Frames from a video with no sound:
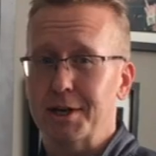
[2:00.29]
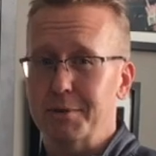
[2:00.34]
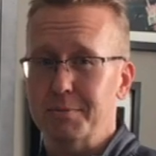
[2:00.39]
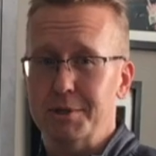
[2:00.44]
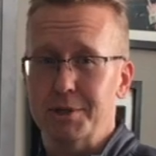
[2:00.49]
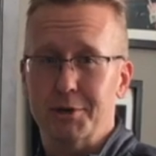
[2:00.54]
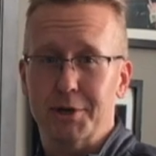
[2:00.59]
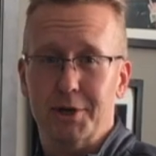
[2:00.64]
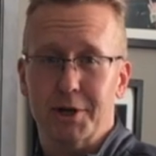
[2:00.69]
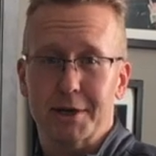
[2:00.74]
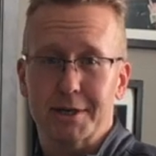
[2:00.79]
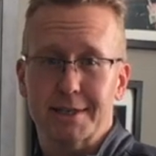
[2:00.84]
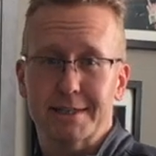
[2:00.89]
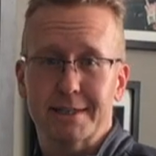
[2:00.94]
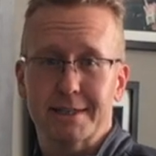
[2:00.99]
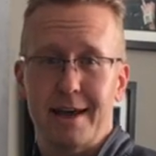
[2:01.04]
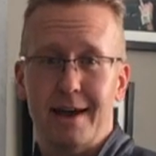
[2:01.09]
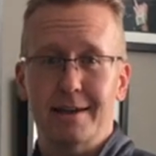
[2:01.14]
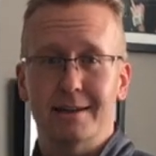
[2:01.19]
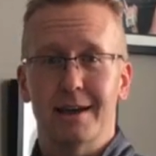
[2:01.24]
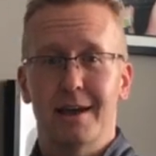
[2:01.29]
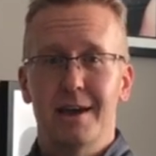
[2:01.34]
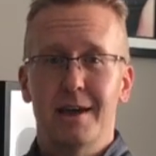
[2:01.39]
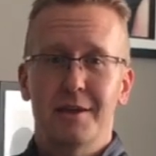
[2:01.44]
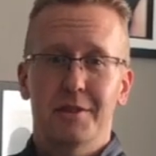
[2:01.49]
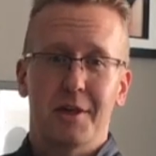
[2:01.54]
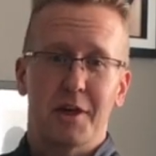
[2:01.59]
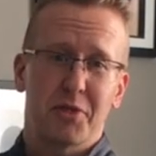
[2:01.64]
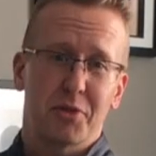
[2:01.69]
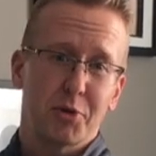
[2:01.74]
him do it on set.
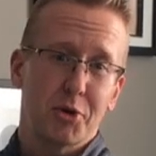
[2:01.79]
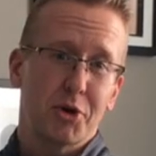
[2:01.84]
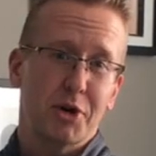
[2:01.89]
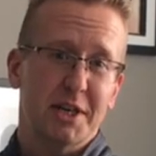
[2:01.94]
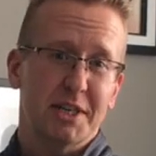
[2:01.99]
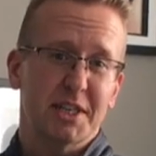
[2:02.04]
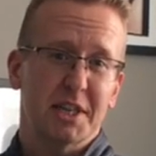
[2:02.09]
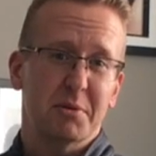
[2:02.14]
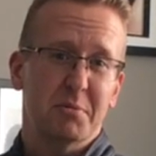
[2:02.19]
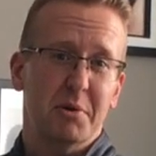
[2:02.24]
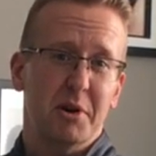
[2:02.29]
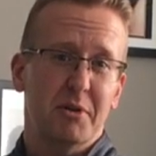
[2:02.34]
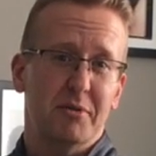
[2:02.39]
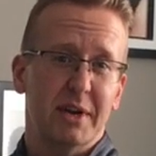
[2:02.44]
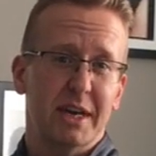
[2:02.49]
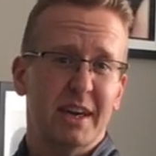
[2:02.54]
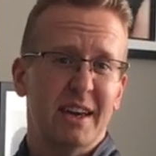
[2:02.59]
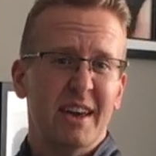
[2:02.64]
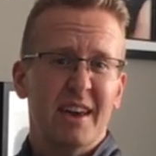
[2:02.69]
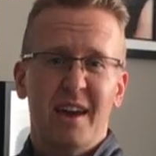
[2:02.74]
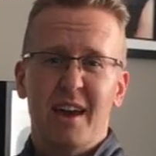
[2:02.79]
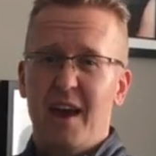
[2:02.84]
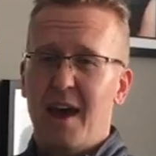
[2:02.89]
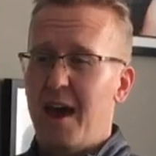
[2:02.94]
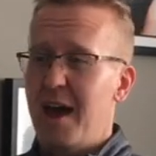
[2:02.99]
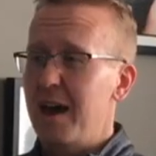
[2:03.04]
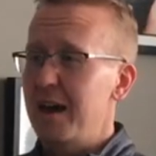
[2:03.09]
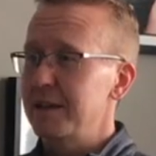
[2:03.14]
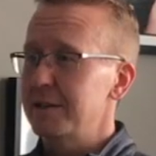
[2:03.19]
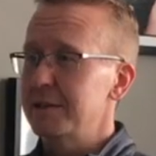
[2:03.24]
They threw it into the movie
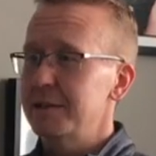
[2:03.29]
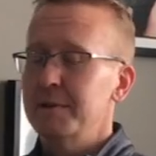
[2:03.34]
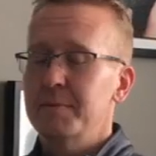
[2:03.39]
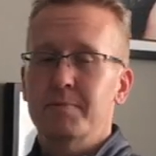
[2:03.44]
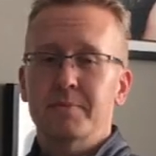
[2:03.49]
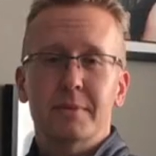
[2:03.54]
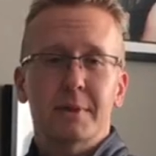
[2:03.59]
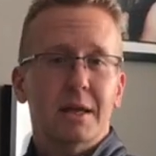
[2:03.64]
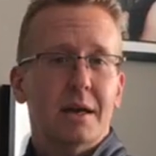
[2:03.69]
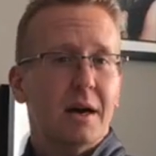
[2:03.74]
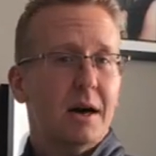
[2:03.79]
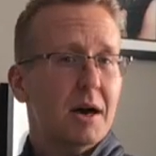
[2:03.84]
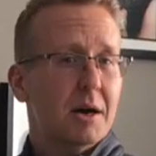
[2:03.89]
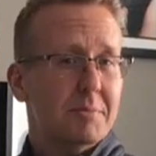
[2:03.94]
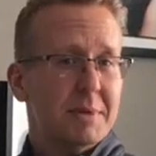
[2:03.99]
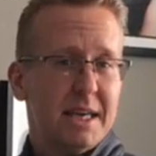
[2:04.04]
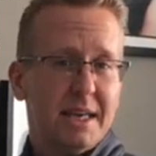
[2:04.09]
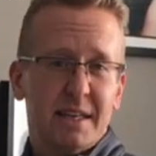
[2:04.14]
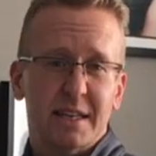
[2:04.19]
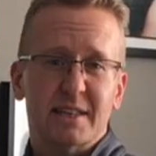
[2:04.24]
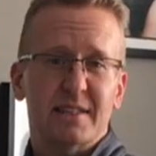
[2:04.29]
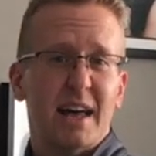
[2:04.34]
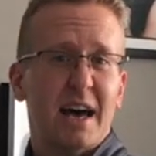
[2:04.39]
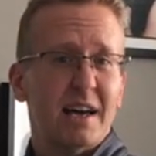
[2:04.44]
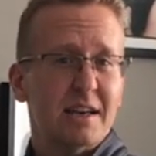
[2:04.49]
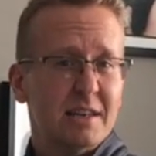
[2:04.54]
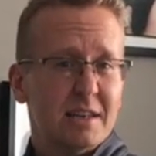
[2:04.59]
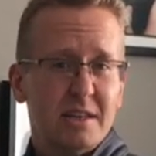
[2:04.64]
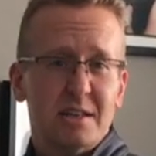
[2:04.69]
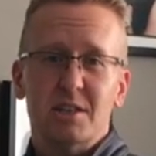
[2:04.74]
and um, he does
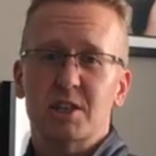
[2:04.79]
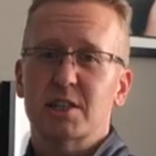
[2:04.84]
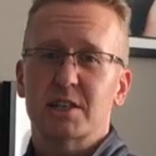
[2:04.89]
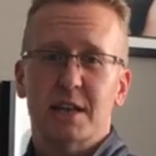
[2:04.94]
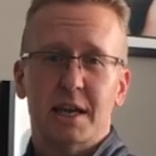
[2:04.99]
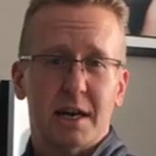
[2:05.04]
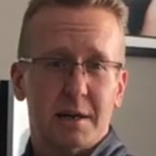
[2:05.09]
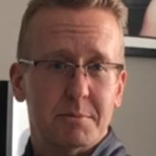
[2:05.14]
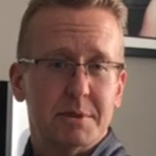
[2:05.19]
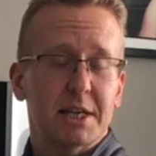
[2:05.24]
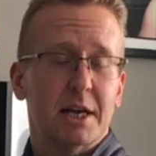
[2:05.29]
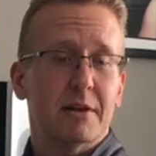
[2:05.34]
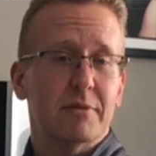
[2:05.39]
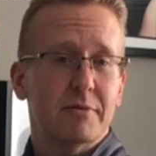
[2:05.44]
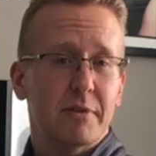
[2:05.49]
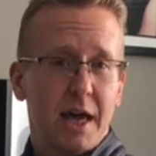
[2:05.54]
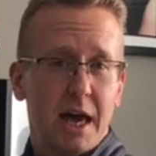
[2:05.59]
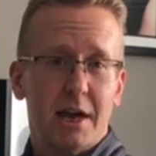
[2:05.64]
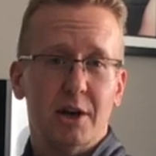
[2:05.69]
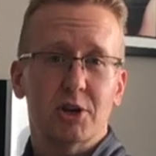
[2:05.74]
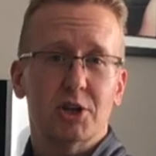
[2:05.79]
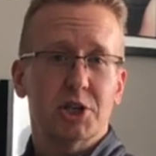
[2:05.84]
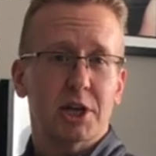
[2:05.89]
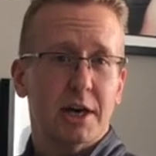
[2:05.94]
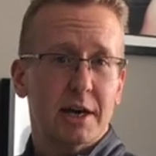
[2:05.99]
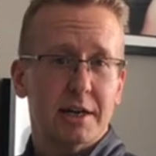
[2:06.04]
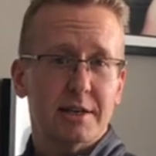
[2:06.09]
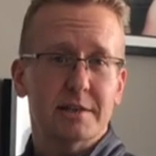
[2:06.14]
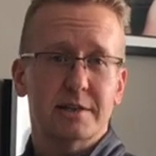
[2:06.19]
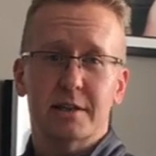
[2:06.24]
that just to get himself
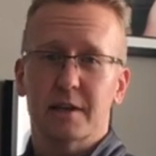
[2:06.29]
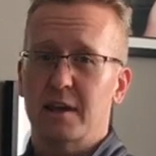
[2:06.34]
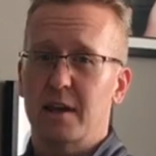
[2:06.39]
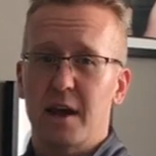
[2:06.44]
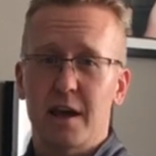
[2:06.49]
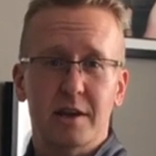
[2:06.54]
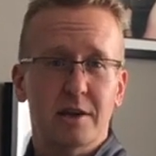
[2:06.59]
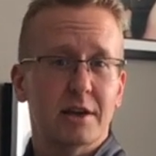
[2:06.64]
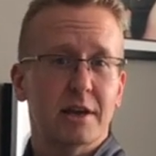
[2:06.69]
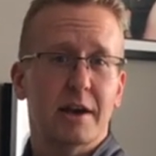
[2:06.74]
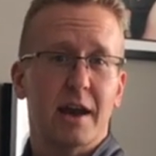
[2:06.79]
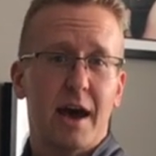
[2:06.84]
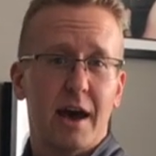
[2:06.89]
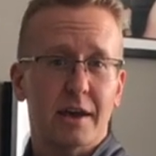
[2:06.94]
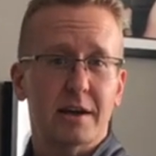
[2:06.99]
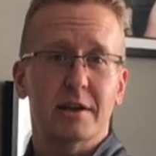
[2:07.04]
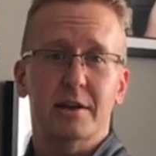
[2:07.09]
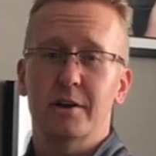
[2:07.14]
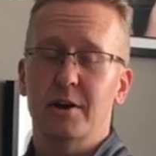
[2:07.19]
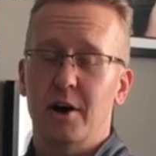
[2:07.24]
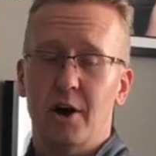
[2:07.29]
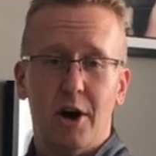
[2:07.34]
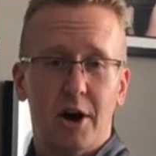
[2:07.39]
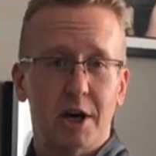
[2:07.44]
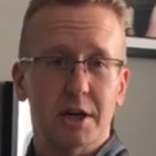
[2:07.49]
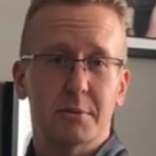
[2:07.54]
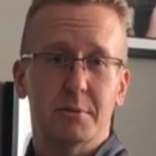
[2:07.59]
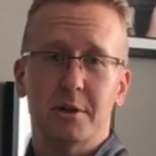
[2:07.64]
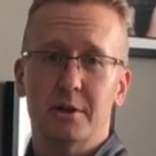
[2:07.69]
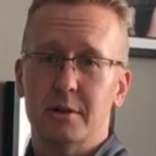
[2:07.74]
energized. Again, you can add an
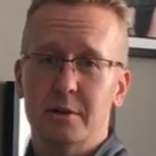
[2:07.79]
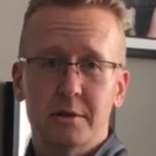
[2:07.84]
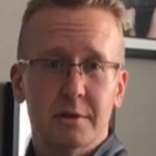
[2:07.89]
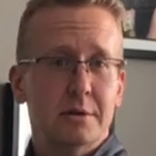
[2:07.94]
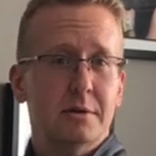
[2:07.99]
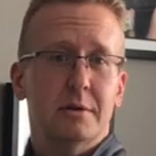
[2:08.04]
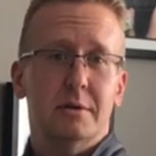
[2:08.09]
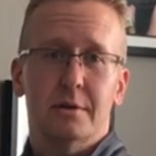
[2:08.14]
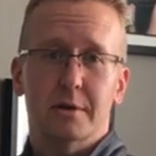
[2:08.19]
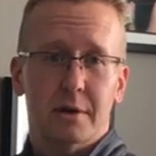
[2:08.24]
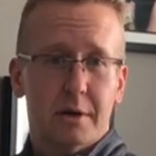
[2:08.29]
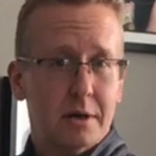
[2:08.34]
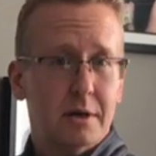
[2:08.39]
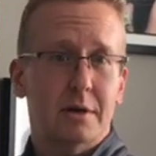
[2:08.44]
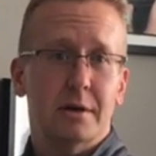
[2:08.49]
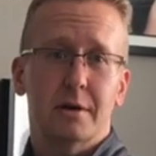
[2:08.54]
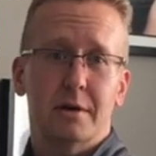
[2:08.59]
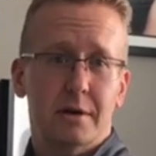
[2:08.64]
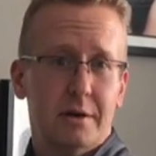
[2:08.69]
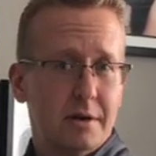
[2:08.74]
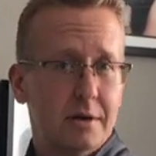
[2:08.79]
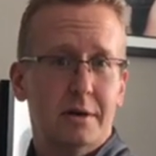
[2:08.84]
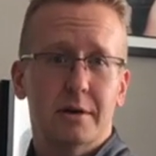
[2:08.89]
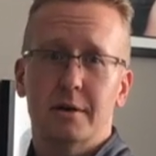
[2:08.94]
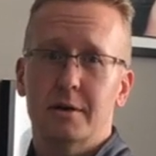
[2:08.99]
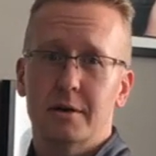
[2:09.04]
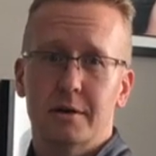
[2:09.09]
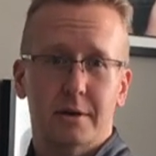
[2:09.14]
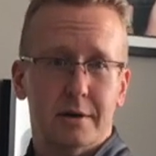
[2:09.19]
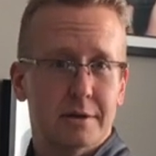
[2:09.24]
audible,
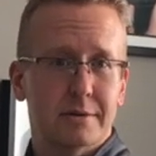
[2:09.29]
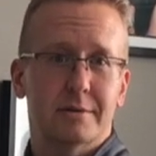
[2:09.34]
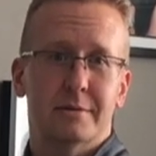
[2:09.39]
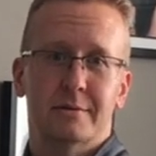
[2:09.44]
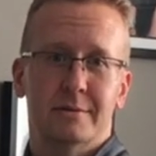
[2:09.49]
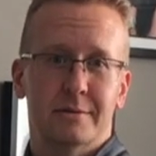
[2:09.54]
uh,